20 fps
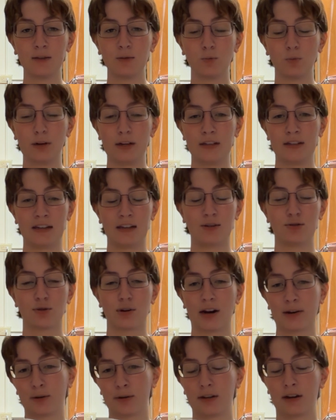we did
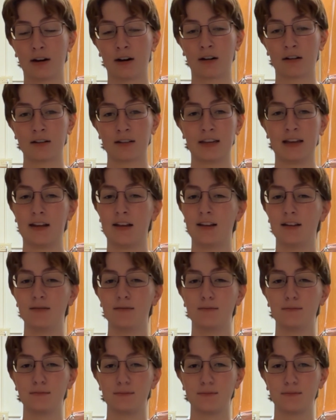try really hard to get it
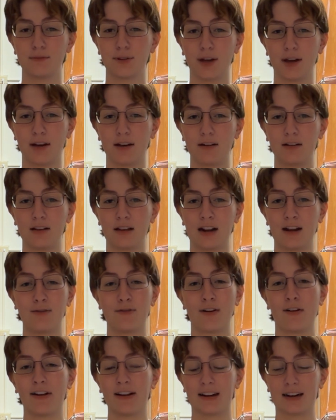done, and it
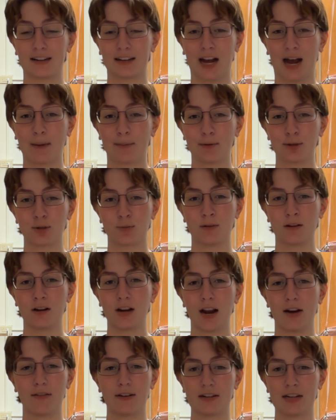felt like an accomplishment
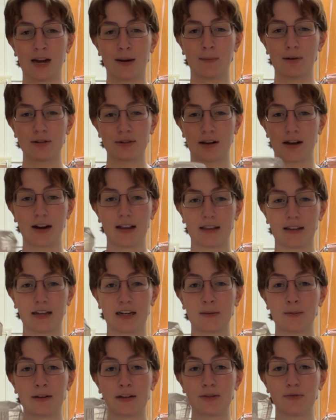every time we saw anything on
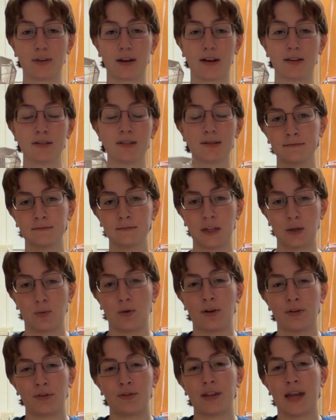anybody's face. It
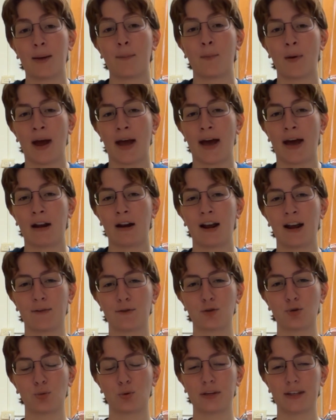wasn't that bad
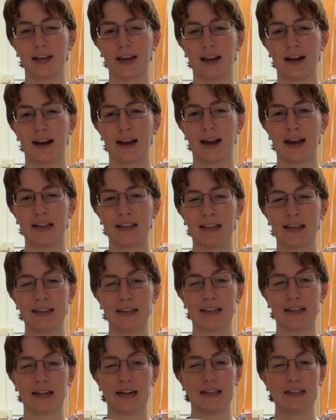after we kind of had
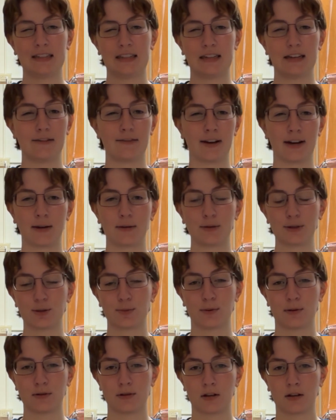an idea of how it was
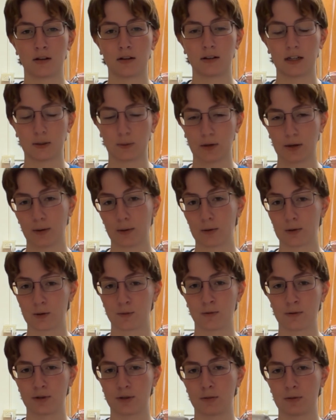supposed to look, where we were
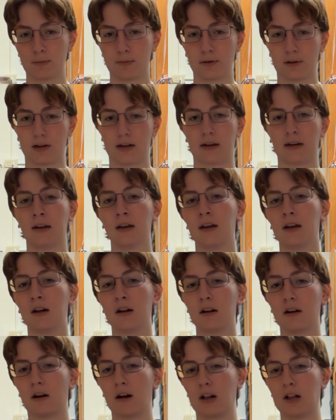supposed to be putting
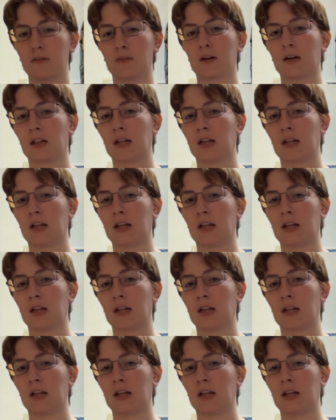all of our